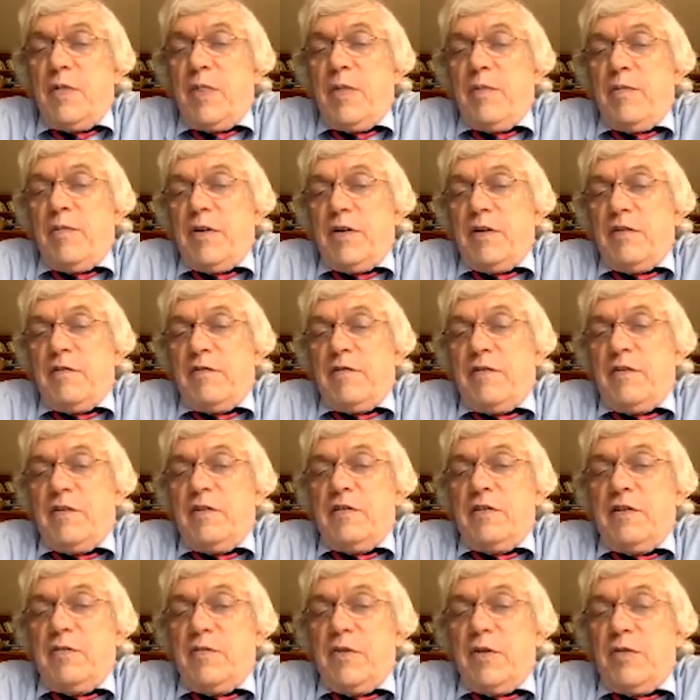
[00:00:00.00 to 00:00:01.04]
by the
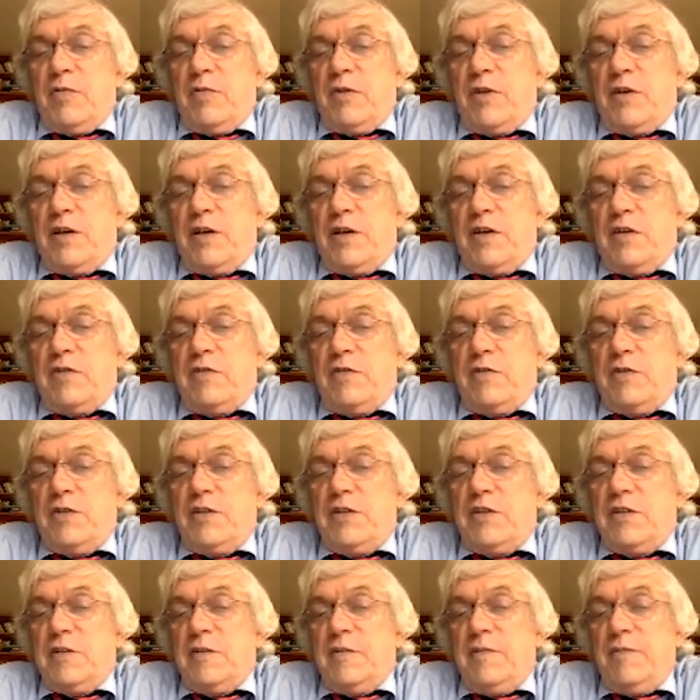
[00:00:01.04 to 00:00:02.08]
founding member
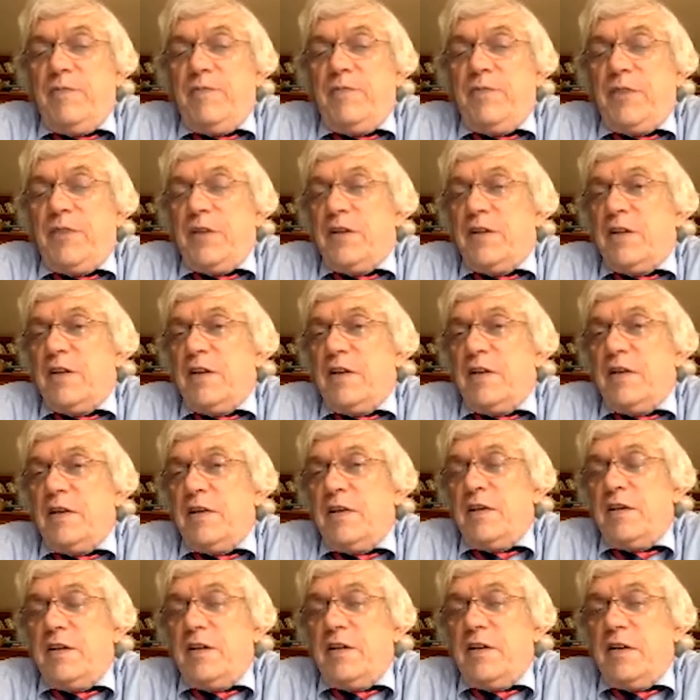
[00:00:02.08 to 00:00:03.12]
countries, and then
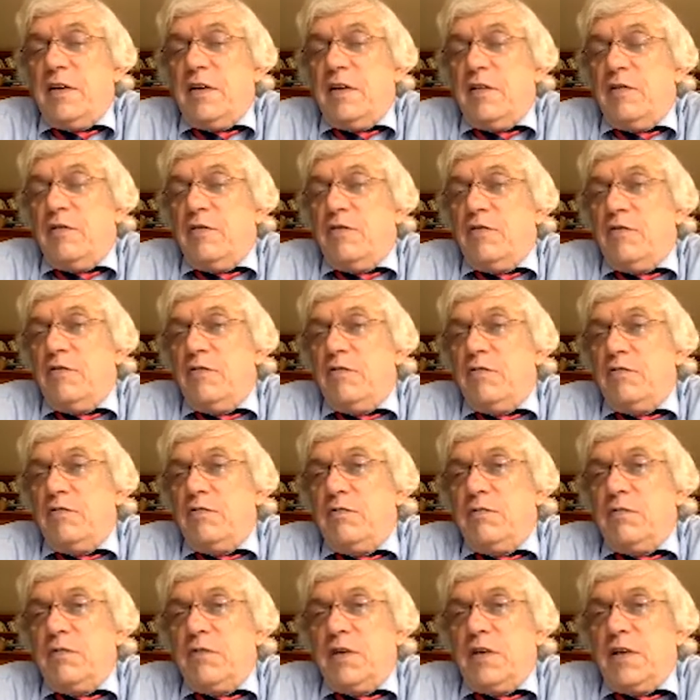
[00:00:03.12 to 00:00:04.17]
the IO
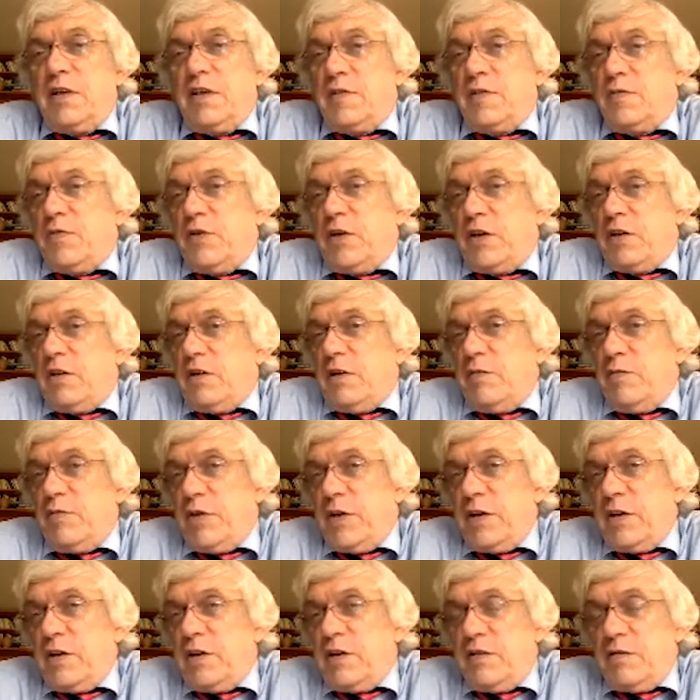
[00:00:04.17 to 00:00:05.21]
gets bigger and
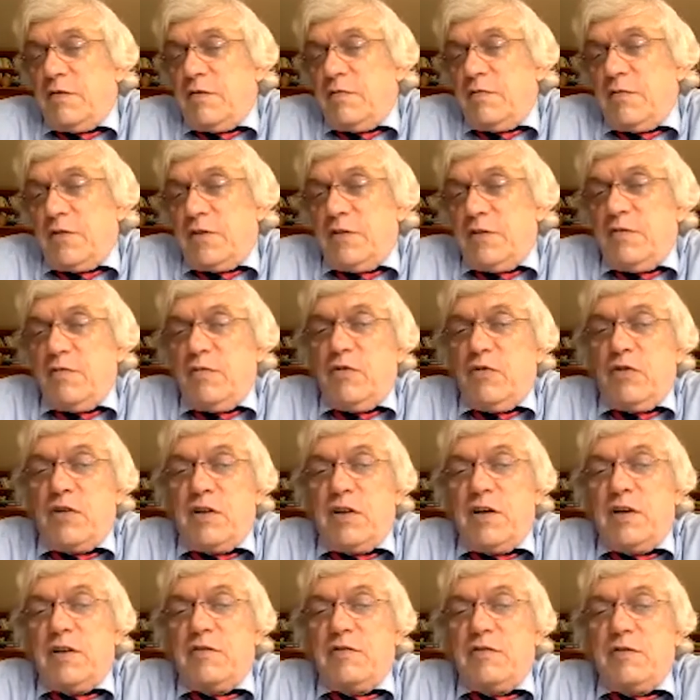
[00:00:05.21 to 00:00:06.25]
bigger, so more
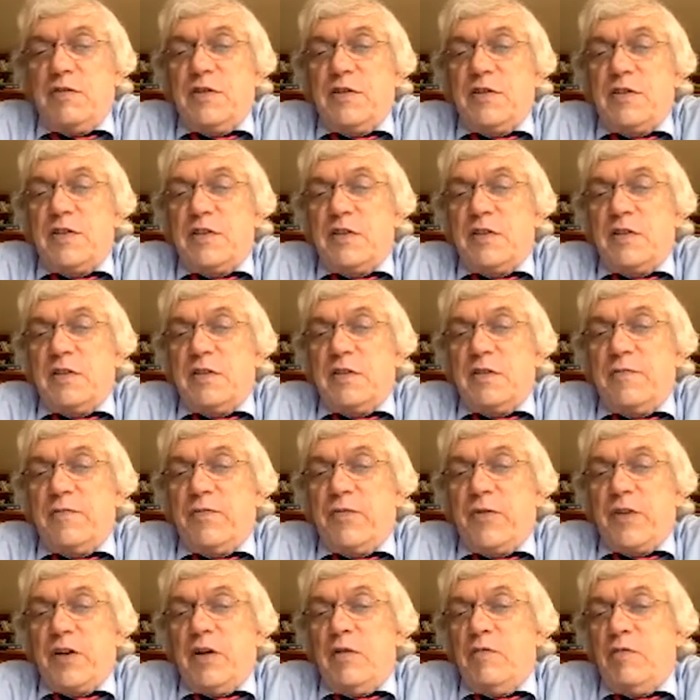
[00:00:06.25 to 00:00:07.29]
countries
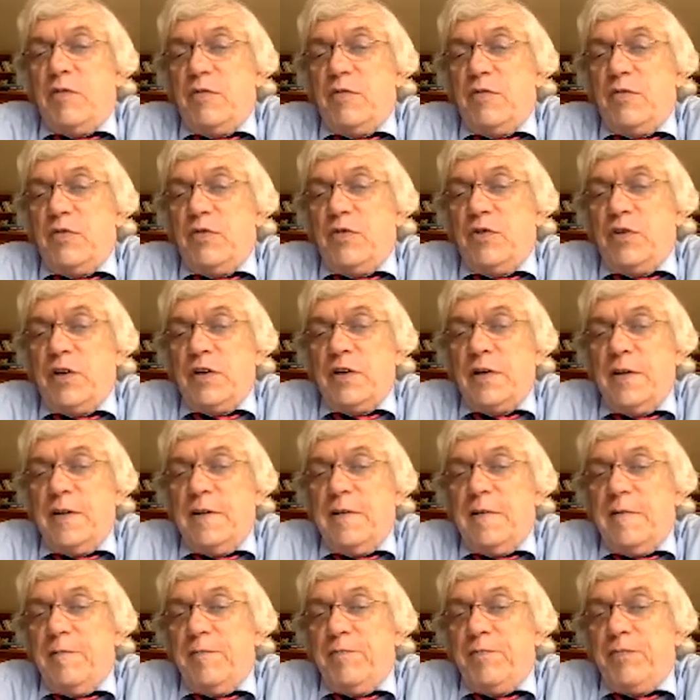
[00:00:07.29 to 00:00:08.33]
come on board,
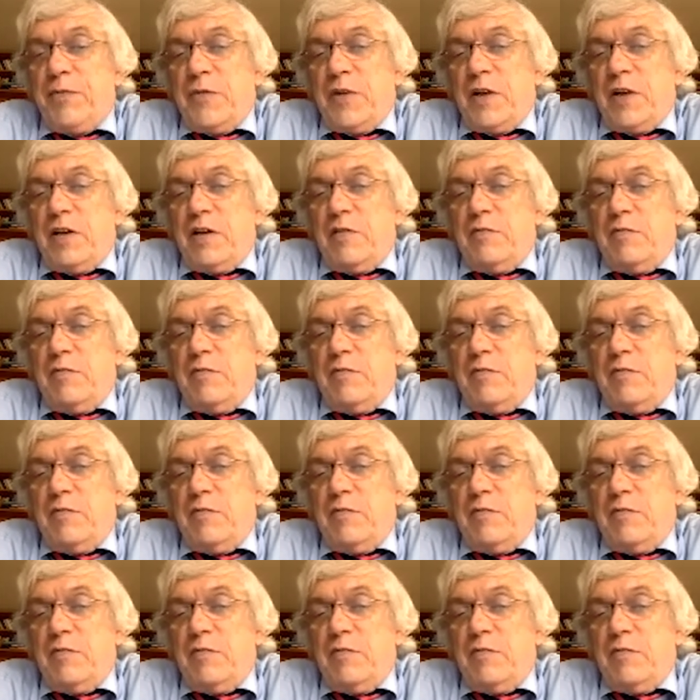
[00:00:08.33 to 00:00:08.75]
and